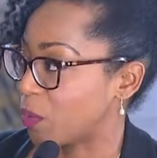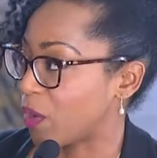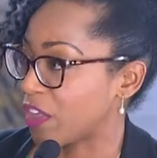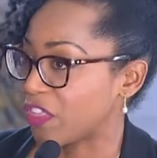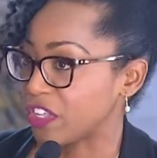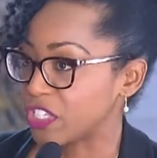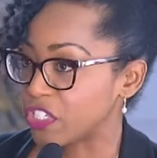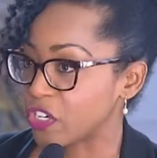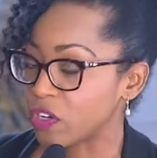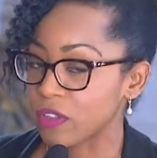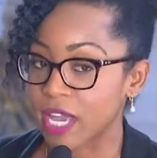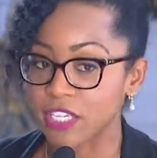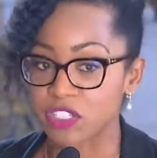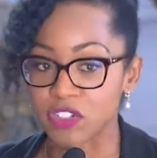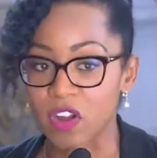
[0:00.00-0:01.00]
with until
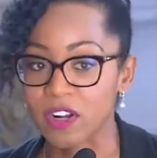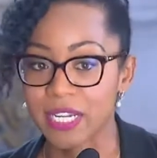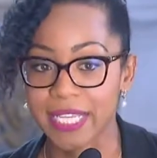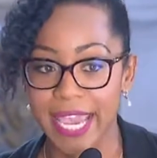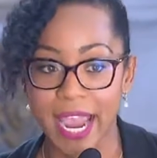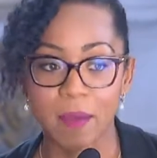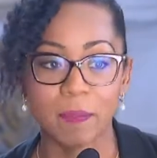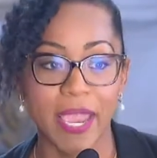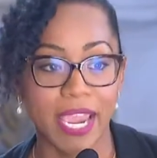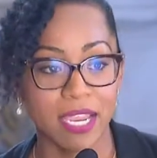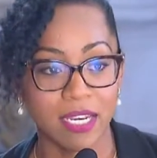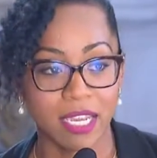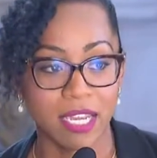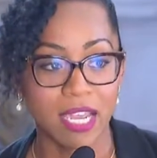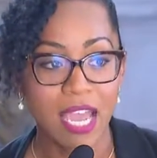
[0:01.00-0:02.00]
I started
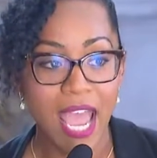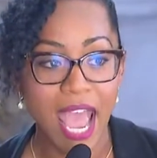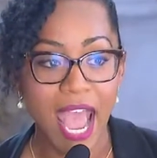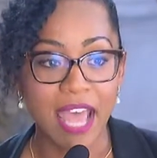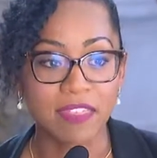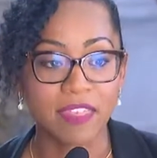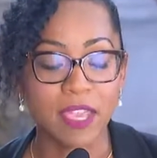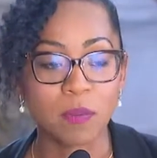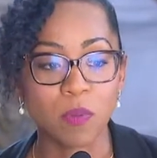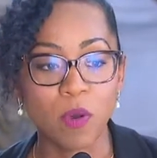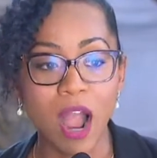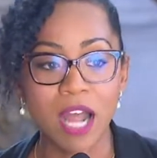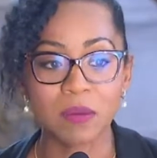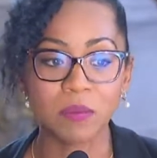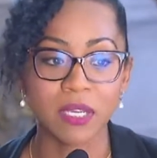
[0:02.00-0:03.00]
campaigning. And they
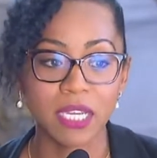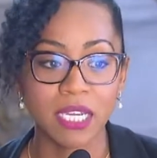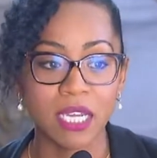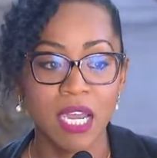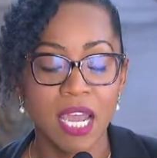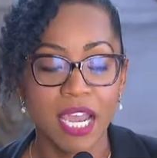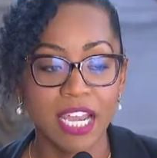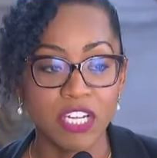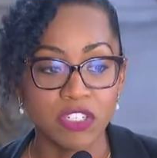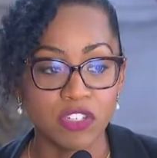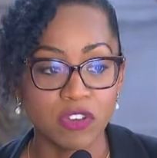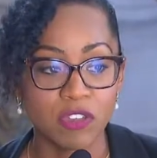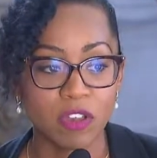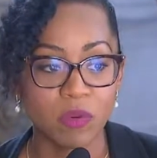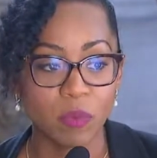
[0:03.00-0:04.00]
brought me
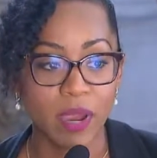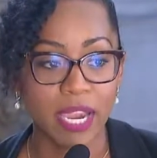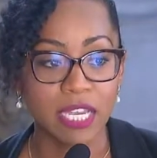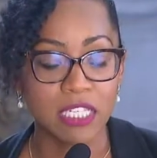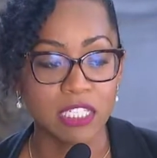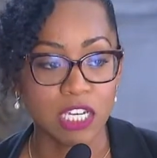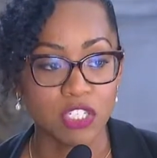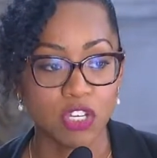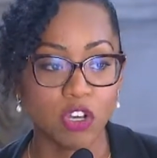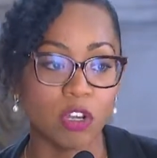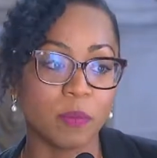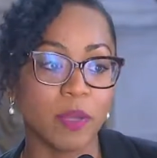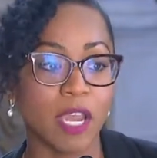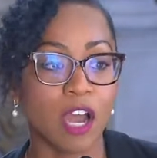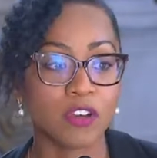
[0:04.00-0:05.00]
into their ranks, they took
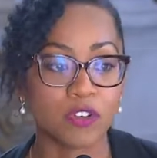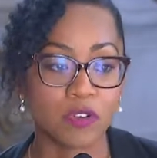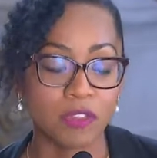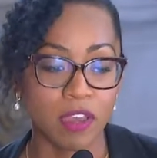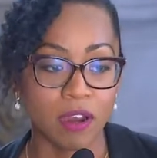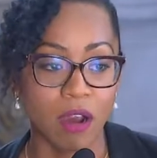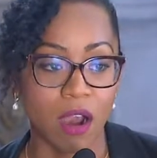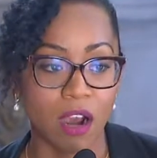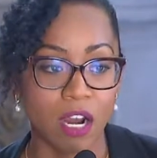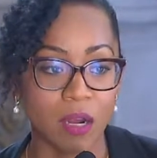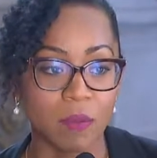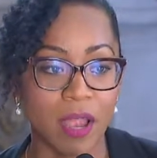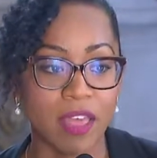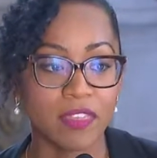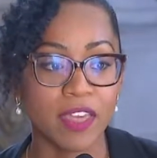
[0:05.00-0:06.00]
me under their
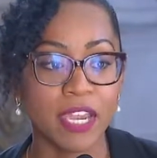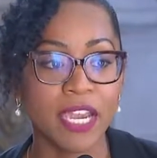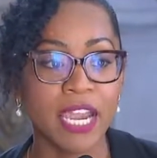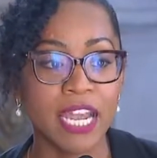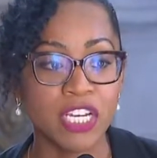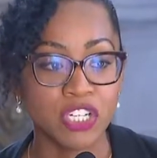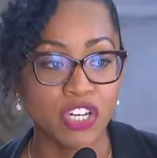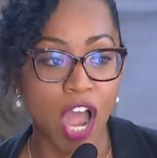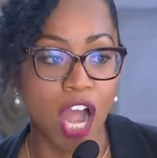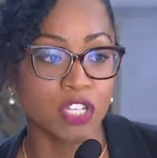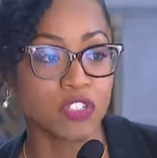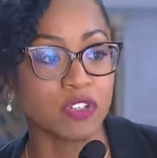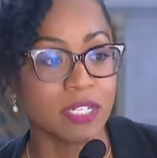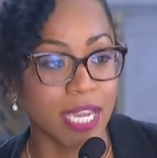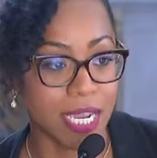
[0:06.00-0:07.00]
arm, and they
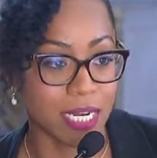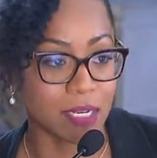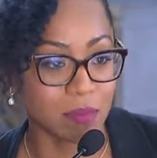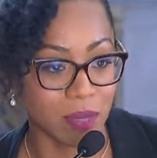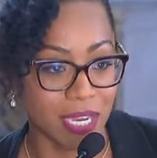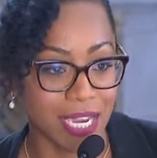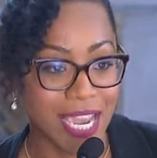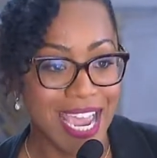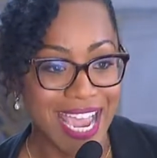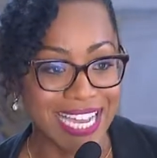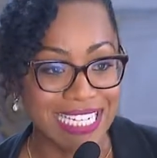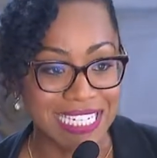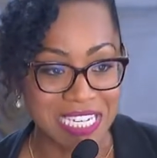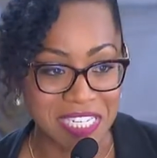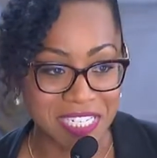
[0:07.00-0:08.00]
indoctrinated me
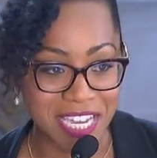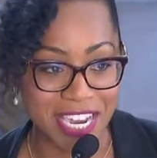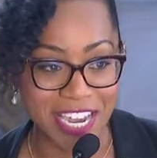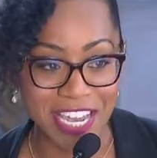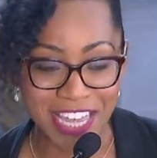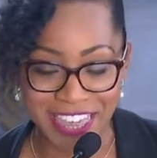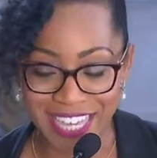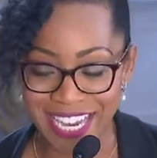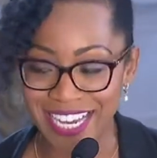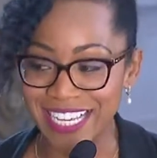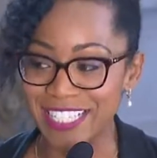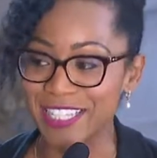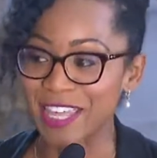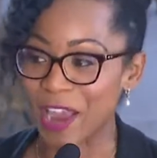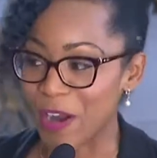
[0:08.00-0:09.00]
into seeing
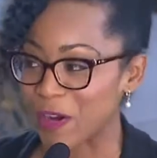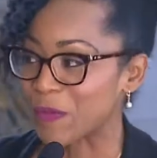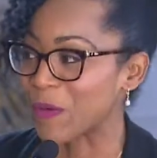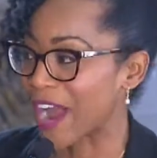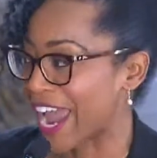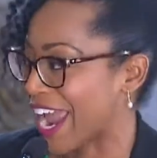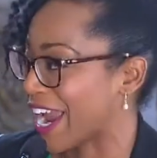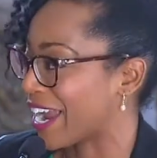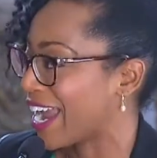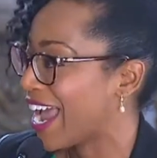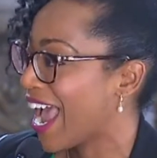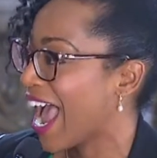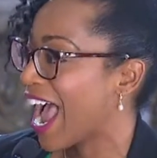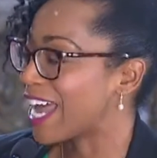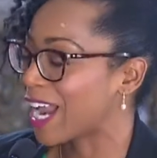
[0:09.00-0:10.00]
things their way.
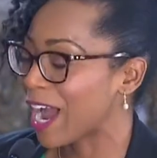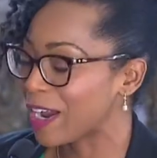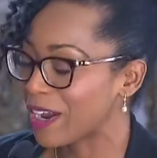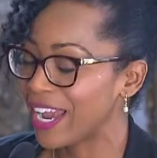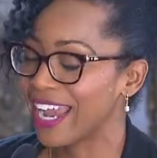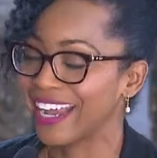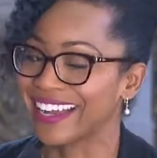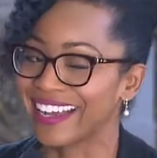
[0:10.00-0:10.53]
And I